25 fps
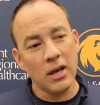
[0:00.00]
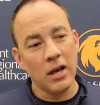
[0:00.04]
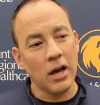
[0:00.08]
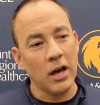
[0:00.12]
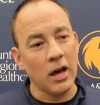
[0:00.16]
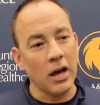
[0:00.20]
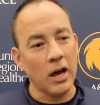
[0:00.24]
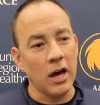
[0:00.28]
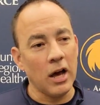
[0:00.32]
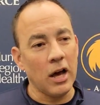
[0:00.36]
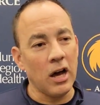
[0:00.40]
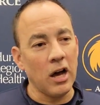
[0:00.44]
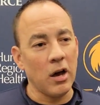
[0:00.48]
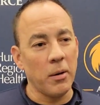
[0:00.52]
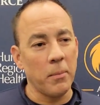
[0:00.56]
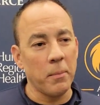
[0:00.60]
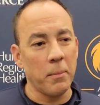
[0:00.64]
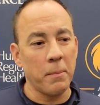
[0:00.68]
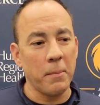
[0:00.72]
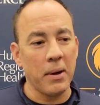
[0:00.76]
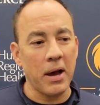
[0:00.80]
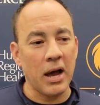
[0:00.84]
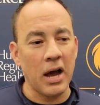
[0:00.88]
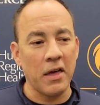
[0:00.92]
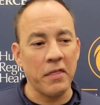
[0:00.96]

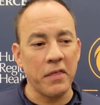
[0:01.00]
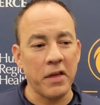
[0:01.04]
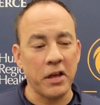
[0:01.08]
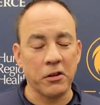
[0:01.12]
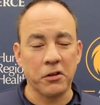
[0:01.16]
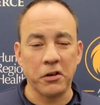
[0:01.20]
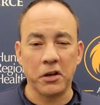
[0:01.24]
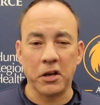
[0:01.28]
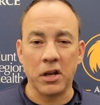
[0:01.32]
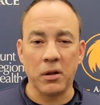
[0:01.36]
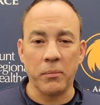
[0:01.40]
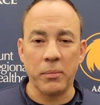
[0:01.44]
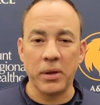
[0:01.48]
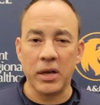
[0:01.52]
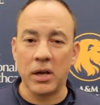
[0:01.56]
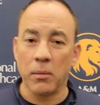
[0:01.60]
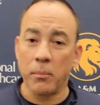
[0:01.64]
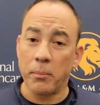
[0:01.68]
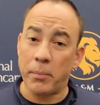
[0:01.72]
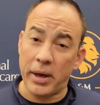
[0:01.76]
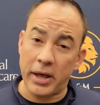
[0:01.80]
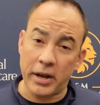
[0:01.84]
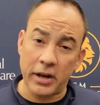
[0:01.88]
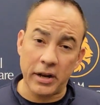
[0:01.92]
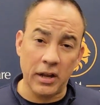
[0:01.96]
Um, I think they're gonna be
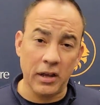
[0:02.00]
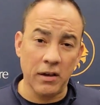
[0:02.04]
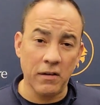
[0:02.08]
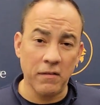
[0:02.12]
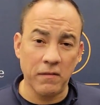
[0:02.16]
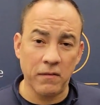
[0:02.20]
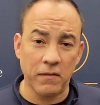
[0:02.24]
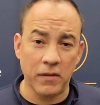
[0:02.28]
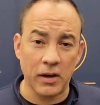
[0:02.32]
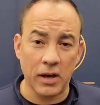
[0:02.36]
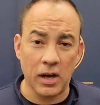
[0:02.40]
competitive.